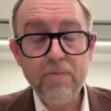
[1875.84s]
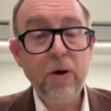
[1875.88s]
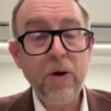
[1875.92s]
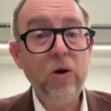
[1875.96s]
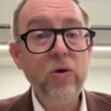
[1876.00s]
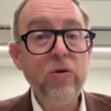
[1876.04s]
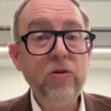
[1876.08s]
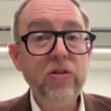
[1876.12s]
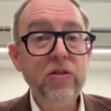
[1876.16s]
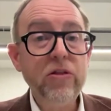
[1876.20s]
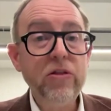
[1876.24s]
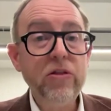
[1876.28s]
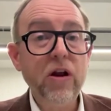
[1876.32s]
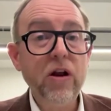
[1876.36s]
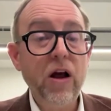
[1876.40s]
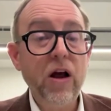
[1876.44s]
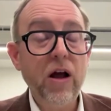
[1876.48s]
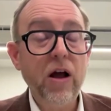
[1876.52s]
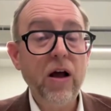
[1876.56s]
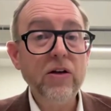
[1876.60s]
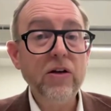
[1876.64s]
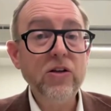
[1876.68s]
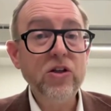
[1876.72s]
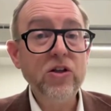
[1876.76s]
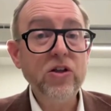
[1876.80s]
both
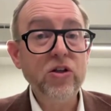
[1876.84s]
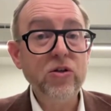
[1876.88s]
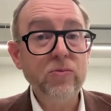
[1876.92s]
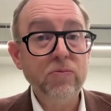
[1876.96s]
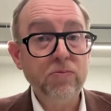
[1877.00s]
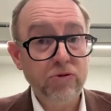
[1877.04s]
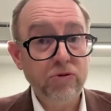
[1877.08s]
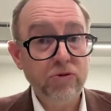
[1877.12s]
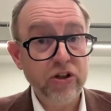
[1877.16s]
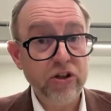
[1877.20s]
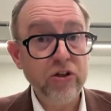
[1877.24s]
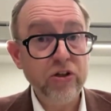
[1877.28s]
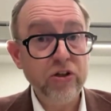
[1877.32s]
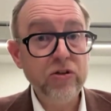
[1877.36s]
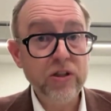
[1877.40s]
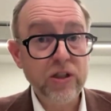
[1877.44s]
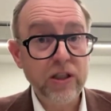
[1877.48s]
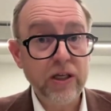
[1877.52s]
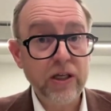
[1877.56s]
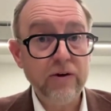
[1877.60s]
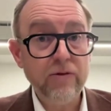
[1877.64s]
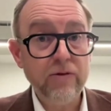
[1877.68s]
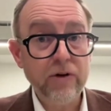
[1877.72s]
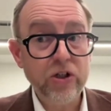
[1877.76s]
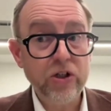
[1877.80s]
to produce
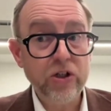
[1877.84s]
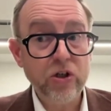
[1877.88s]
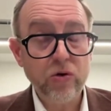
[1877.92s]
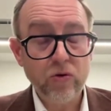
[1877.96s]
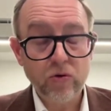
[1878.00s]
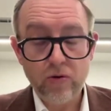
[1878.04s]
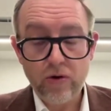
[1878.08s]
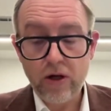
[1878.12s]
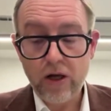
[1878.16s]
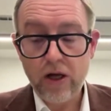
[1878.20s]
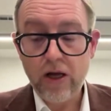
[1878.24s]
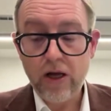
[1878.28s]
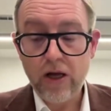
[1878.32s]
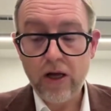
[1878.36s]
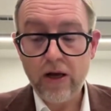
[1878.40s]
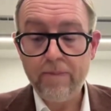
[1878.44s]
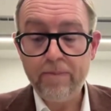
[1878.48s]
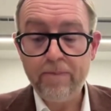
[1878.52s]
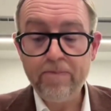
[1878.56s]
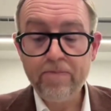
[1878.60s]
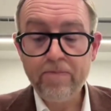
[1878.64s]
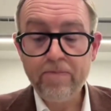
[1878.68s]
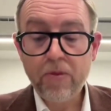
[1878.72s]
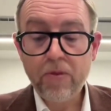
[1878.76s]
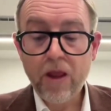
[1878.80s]
the original
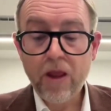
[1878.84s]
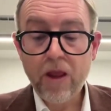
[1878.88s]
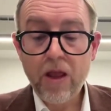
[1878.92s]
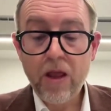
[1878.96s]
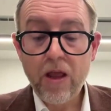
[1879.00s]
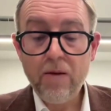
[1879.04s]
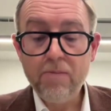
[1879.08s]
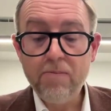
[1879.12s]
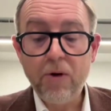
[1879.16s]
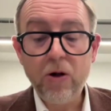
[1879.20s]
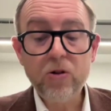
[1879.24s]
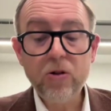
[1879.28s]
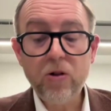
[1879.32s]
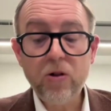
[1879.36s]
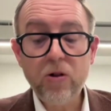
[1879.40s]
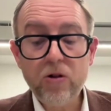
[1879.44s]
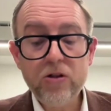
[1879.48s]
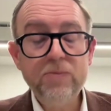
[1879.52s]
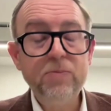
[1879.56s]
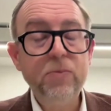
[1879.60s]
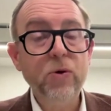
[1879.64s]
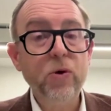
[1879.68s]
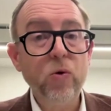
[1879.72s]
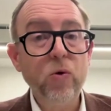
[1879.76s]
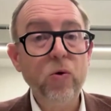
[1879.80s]

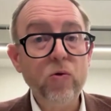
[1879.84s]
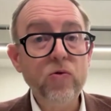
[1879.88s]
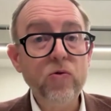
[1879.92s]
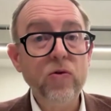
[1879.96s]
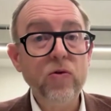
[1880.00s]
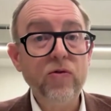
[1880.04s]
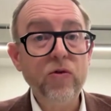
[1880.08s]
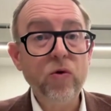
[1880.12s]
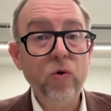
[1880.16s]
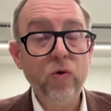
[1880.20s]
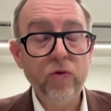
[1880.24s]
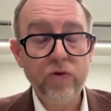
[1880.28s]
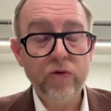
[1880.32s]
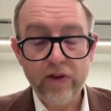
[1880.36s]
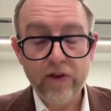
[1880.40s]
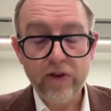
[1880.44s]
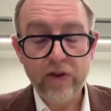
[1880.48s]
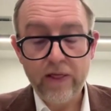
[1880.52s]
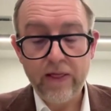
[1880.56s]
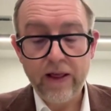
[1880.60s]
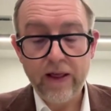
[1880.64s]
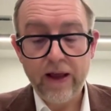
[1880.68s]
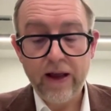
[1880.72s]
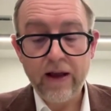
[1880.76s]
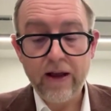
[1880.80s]
models, but also, of course,
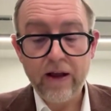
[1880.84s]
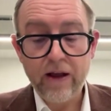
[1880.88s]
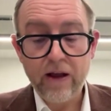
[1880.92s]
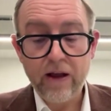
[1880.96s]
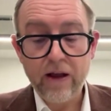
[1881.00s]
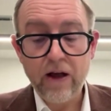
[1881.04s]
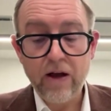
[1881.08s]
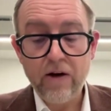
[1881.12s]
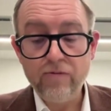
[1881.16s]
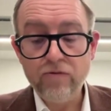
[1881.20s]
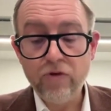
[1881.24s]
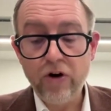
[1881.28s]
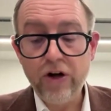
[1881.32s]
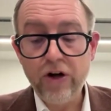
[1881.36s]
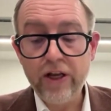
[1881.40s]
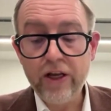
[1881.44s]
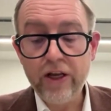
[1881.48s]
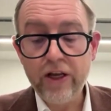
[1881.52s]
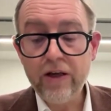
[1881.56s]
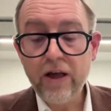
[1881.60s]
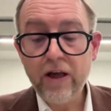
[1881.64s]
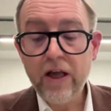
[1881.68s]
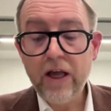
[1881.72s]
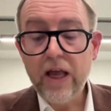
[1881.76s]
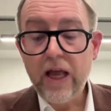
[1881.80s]
in their
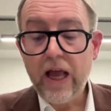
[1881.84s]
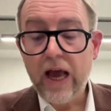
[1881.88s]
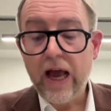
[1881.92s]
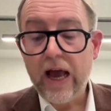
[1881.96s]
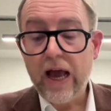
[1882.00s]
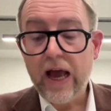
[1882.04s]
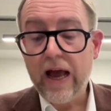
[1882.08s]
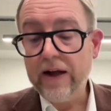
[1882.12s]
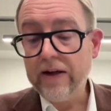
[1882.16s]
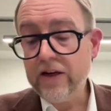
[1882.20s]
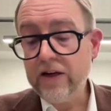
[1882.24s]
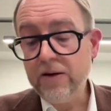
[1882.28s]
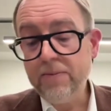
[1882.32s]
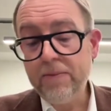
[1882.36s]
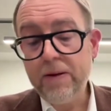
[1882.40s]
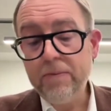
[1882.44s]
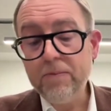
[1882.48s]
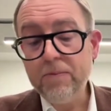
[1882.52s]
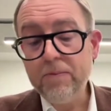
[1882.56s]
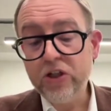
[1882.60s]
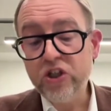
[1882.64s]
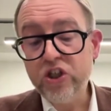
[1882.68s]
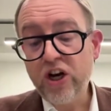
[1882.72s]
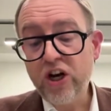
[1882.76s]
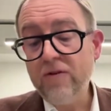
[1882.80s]
running, and
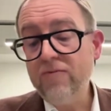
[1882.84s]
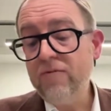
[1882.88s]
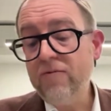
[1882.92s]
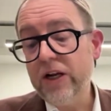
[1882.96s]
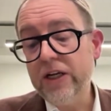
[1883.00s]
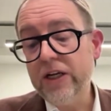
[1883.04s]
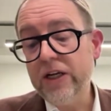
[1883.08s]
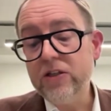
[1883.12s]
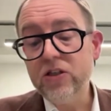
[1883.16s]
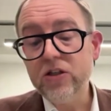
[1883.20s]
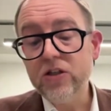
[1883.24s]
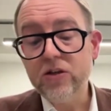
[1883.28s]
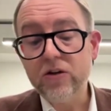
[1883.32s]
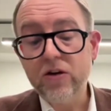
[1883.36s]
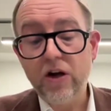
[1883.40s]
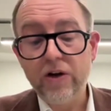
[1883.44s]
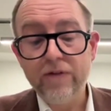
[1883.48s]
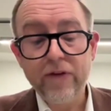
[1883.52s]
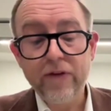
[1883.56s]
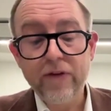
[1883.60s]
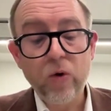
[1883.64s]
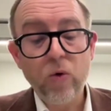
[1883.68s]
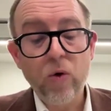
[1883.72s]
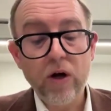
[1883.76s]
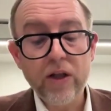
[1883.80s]
commitment generally to kind
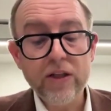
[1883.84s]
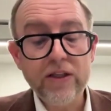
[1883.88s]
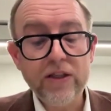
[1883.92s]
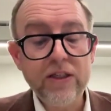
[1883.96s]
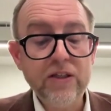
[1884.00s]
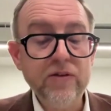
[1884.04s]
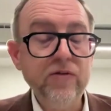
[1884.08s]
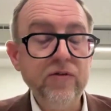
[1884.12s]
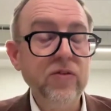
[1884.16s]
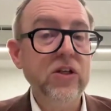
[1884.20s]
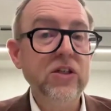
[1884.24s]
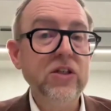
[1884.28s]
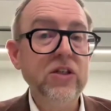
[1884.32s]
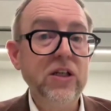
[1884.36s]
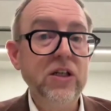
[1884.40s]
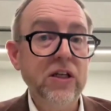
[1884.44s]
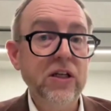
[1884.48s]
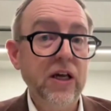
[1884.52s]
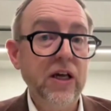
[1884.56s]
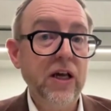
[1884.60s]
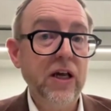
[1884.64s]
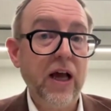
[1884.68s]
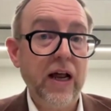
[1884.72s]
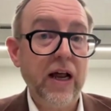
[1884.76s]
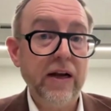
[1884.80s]
of equality,
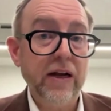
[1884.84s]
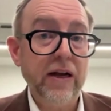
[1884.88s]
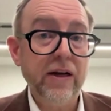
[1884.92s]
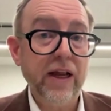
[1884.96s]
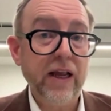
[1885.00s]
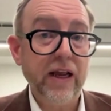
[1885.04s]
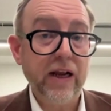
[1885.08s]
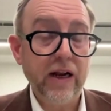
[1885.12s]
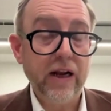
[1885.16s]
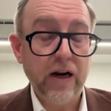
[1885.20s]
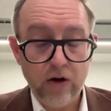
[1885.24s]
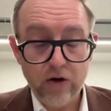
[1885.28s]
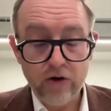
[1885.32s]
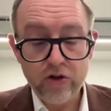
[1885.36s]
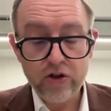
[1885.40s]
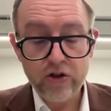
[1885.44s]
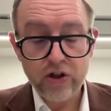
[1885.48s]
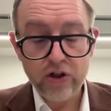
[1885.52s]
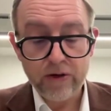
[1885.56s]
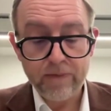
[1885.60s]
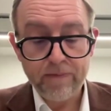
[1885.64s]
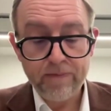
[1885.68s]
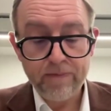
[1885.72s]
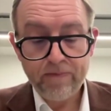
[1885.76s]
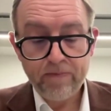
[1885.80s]
diversity, and
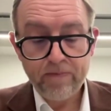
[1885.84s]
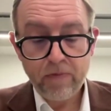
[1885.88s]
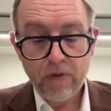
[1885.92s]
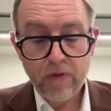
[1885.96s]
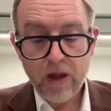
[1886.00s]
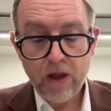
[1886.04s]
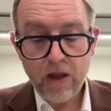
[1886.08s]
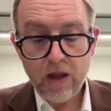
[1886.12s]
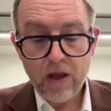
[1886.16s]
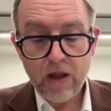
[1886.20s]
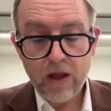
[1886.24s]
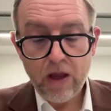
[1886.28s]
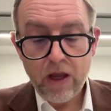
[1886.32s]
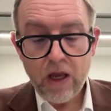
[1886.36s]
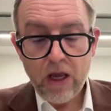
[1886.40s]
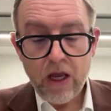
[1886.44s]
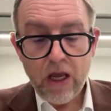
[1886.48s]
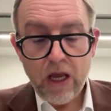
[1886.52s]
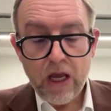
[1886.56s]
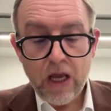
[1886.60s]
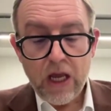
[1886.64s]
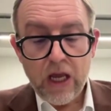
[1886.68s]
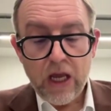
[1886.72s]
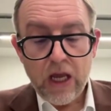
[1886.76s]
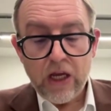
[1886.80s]
inclusion.
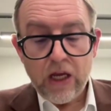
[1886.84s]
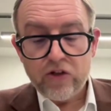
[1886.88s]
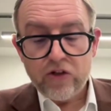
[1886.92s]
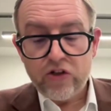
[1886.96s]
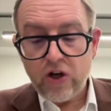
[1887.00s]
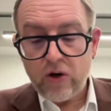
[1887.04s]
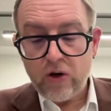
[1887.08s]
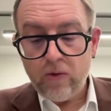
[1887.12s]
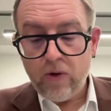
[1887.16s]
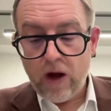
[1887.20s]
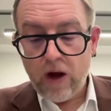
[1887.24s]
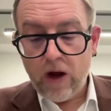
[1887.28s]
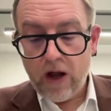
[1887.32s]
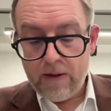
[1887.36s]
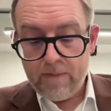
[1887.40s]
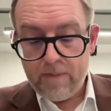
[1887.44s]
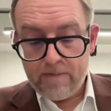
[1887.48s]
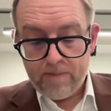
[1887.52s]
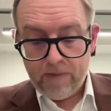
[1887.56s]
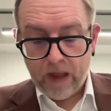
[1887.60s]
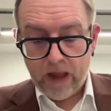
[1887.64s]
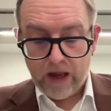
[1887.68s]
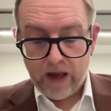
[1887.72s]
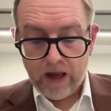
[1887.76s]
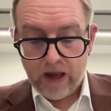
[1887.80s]
So
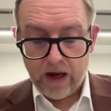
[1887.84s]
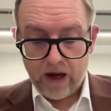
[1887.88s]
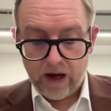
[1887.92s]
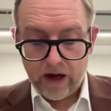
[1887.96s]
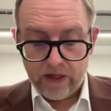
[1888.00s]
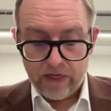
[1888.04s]
I'm